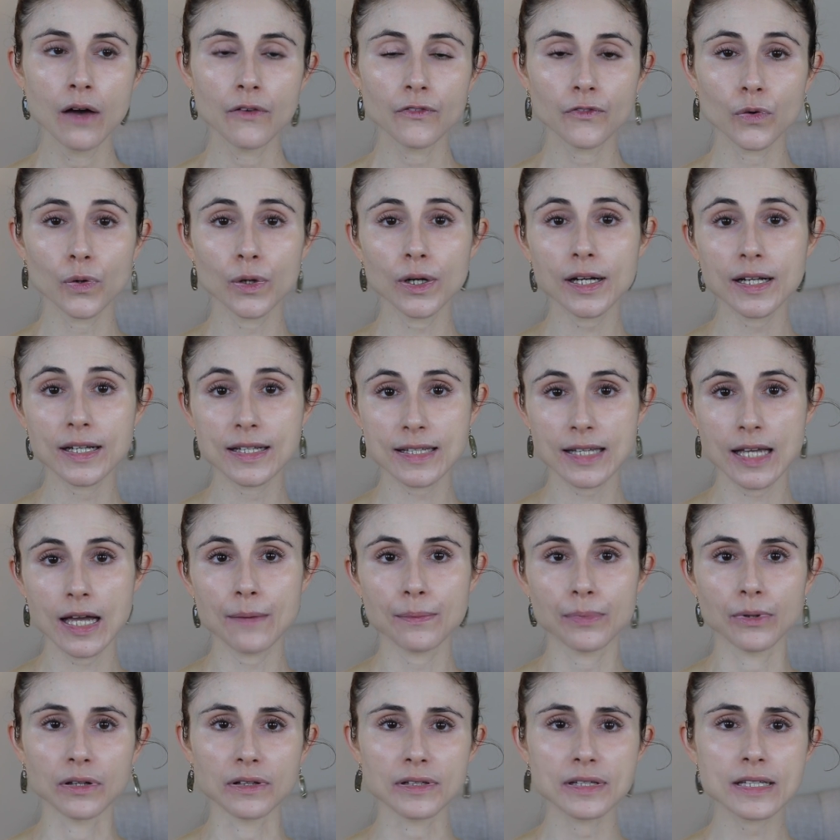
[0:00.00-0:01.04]
For
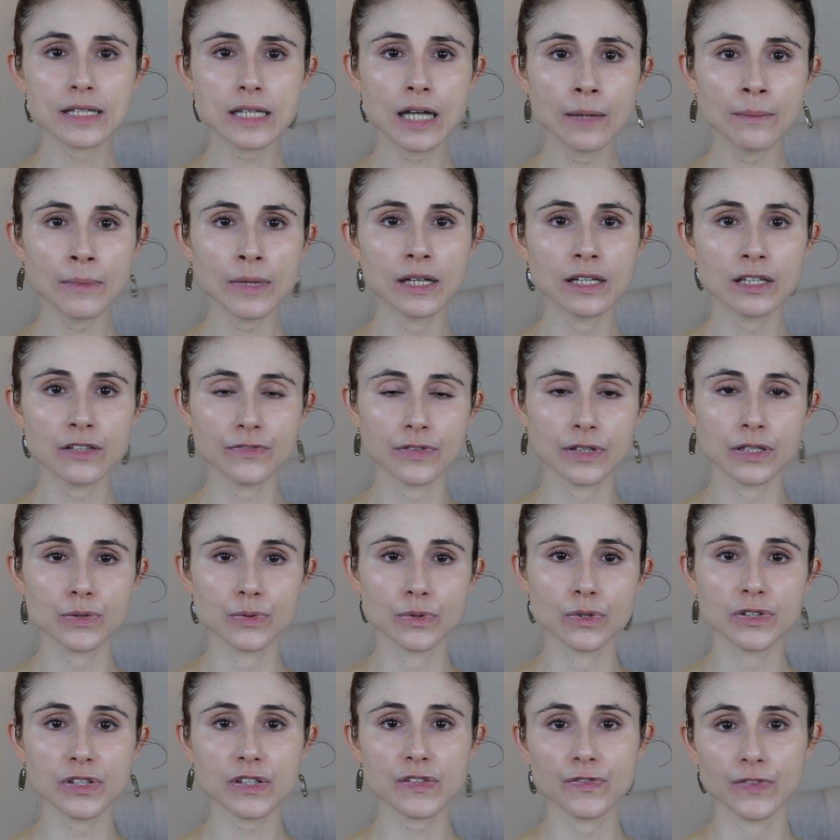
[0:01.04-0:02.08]
example, some
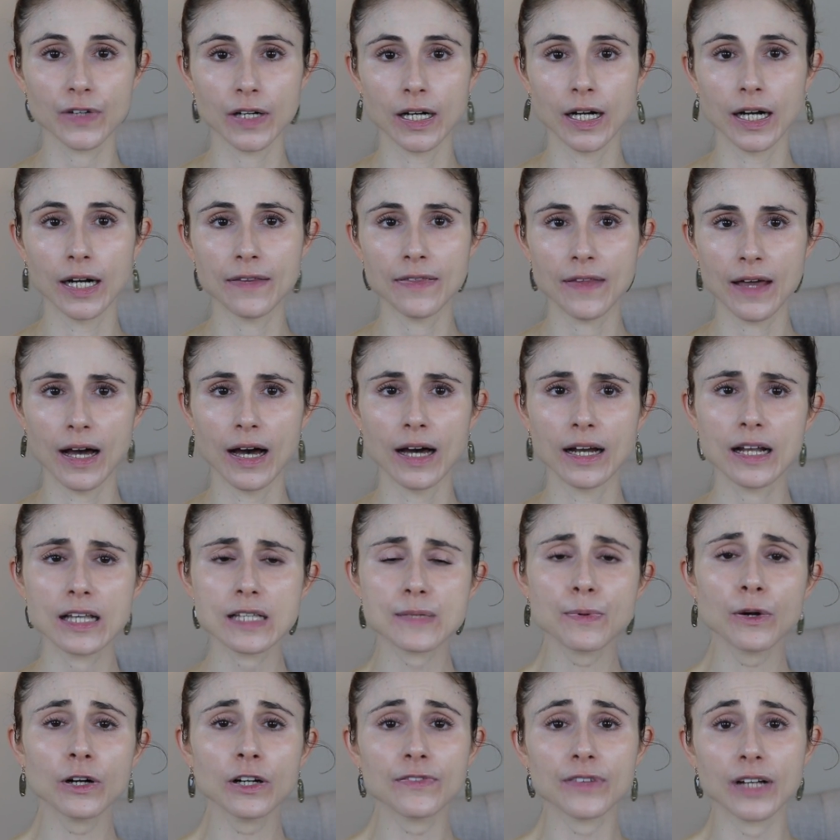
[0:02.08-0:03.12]
individuals find that as
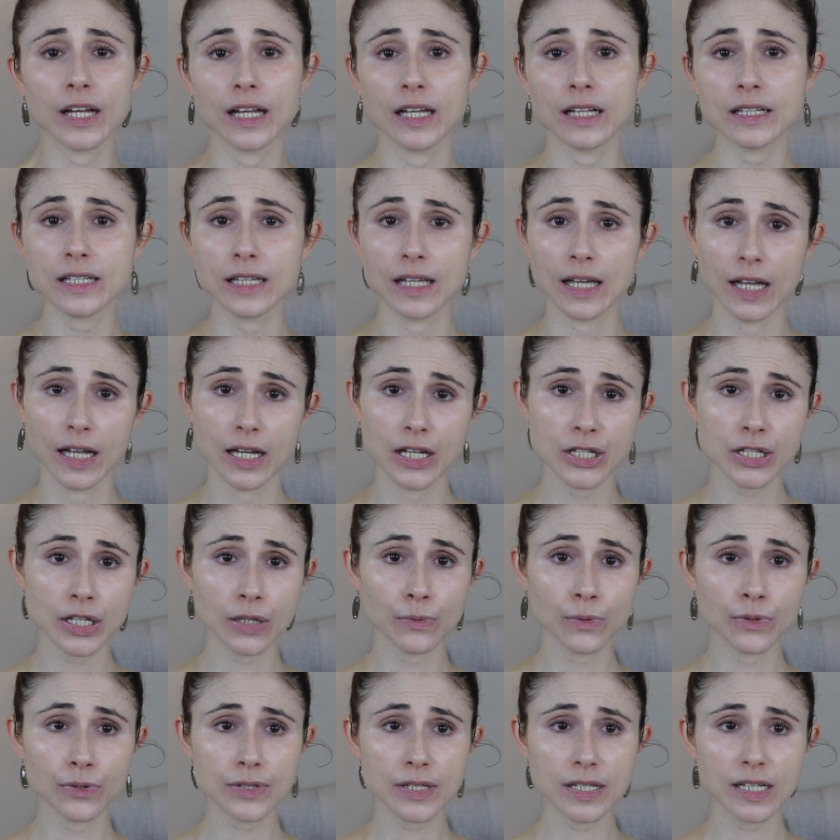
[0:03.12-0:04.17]
part of an
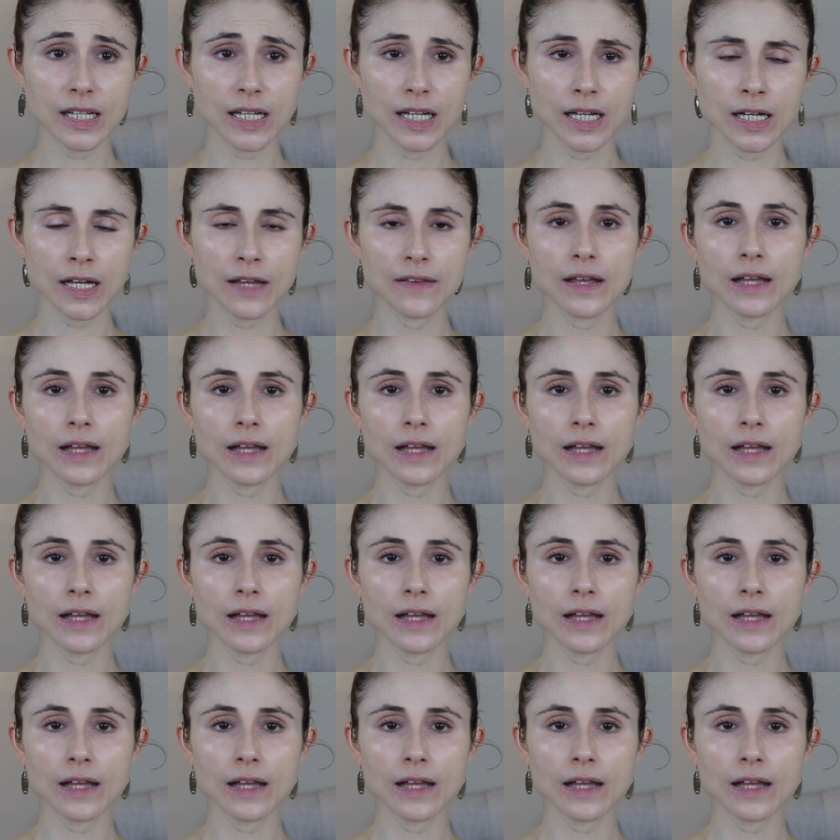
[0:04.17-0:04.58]
anti-aging routine,